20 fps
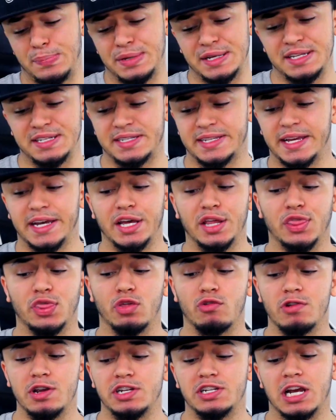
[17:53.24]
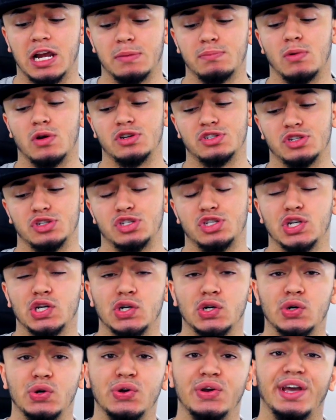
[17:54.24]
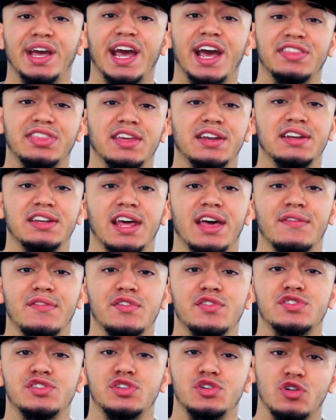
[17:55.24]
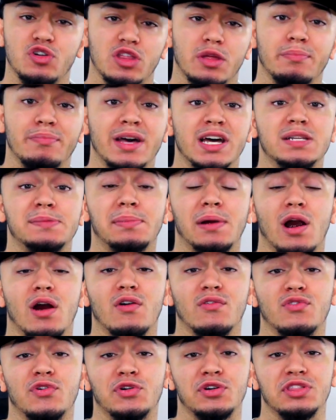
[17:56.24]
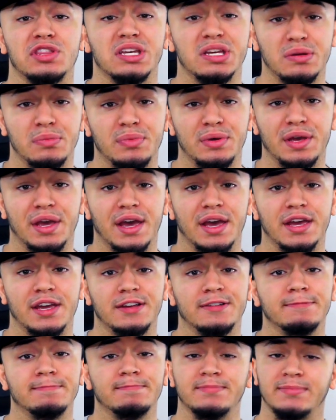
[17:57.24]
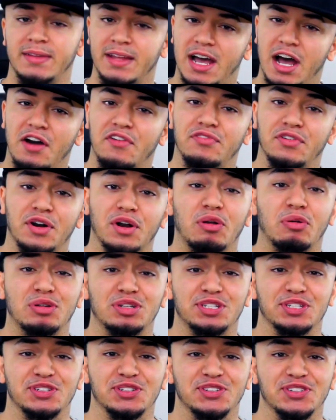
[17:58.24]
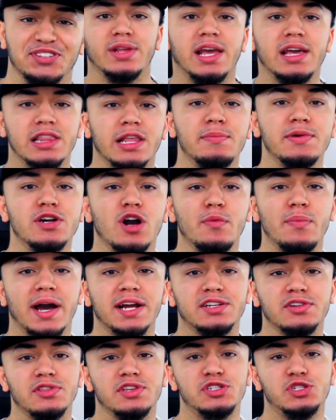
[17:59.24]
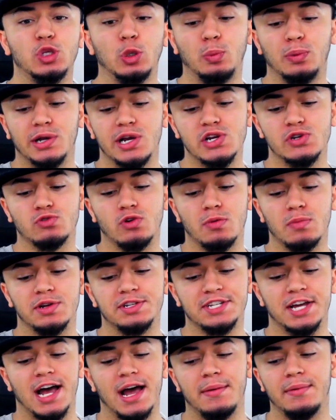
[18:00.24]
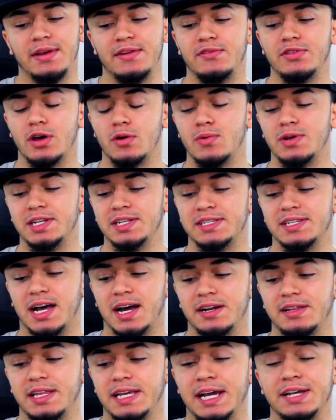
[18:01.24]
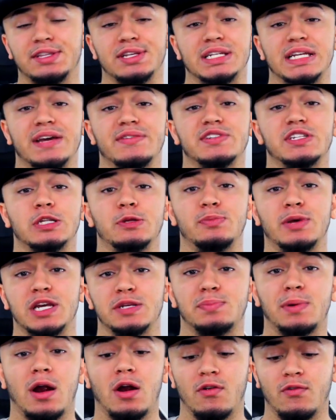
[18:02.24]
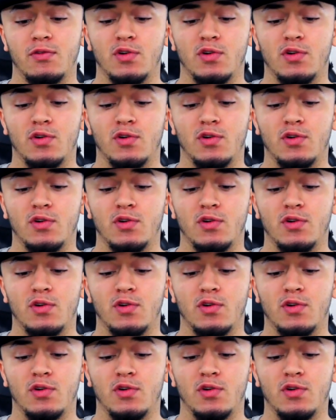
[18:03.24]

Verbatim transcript: being said, three check marks to two. Anthony Davis, you are the best power forward in the NBA. I fuck with you. And let me go back to these two players one more time, even though we decided that Anthony Davis is the best power